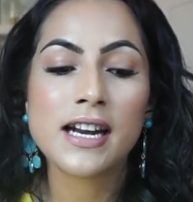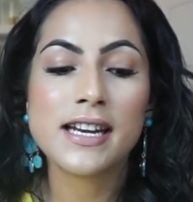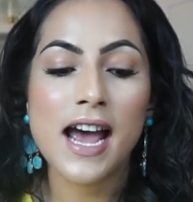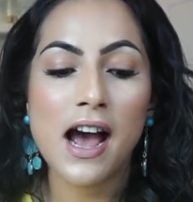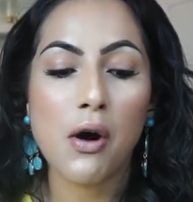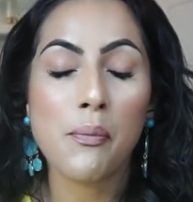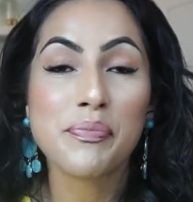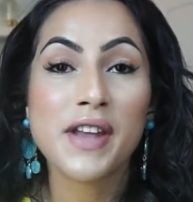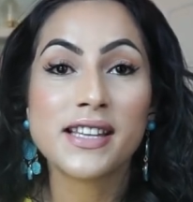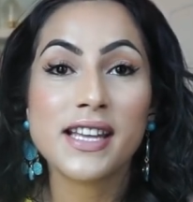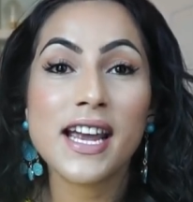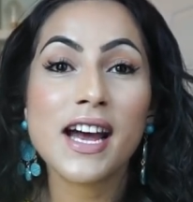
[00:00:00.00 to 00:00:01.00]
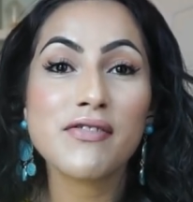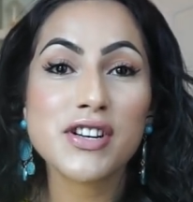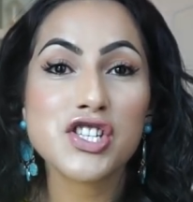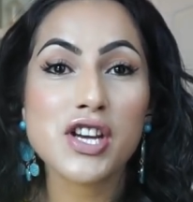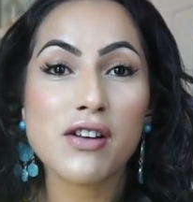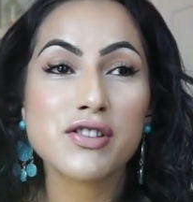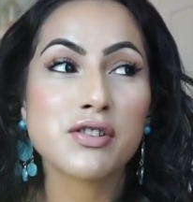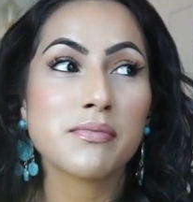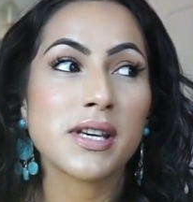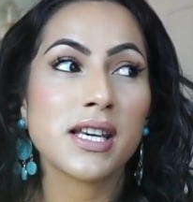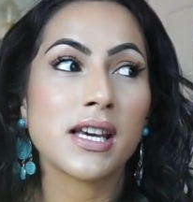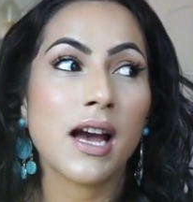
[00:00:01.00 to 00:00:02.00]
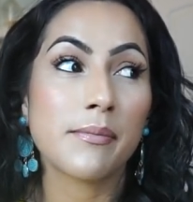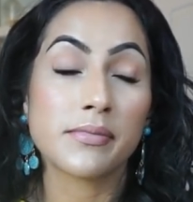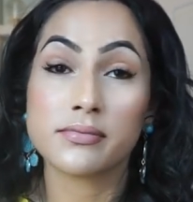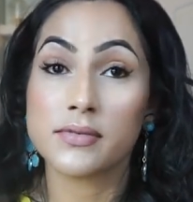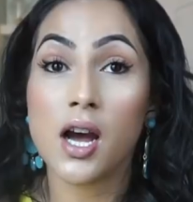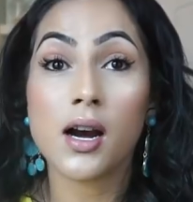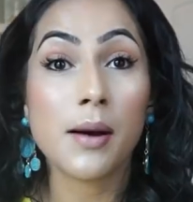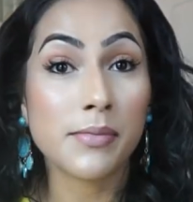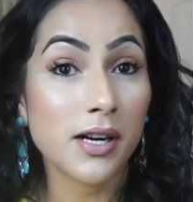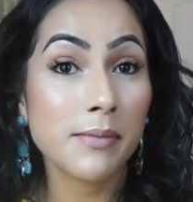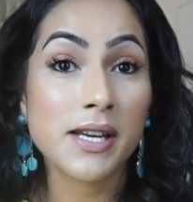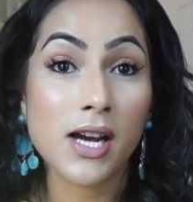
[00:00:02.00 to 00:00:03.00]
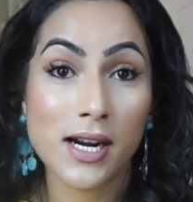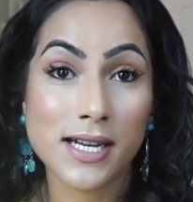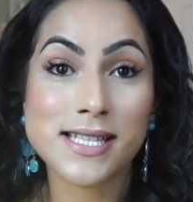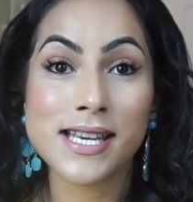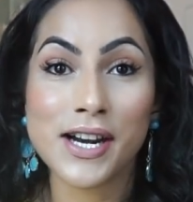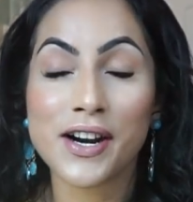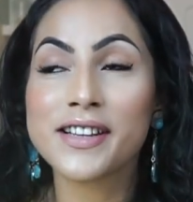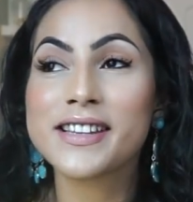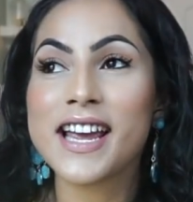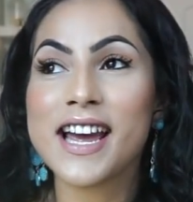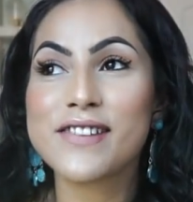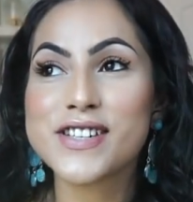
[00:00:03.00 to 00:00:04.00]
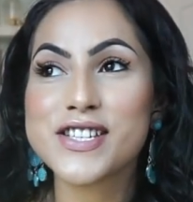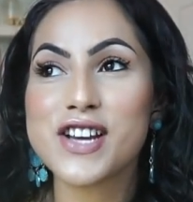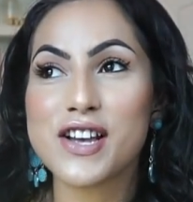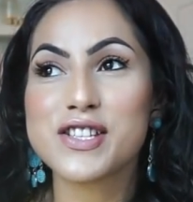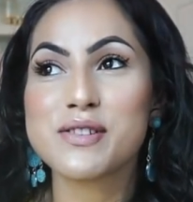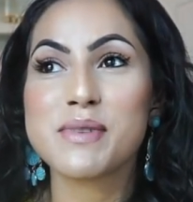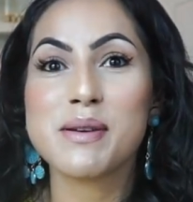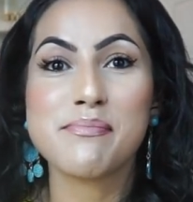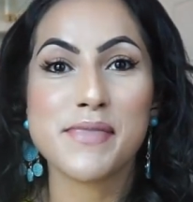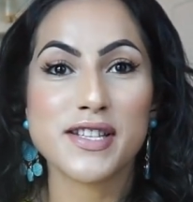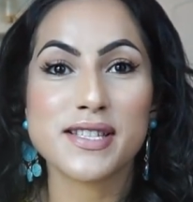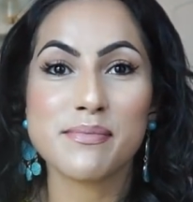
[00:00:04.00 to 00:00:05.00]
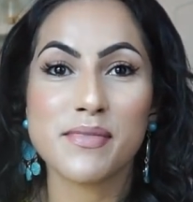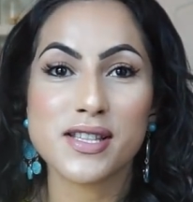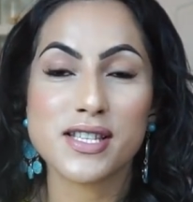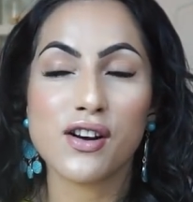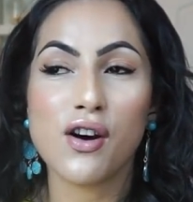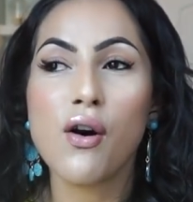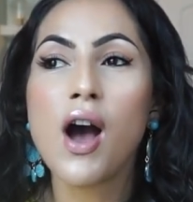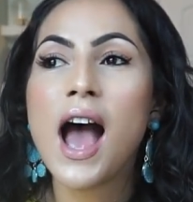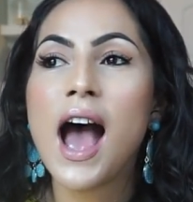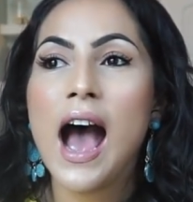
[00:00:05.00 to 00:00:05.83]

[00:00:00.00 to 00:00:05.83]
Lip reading: Now, they have reached out to me, I'm gonna be honest here, they had reached out to me months and months ago,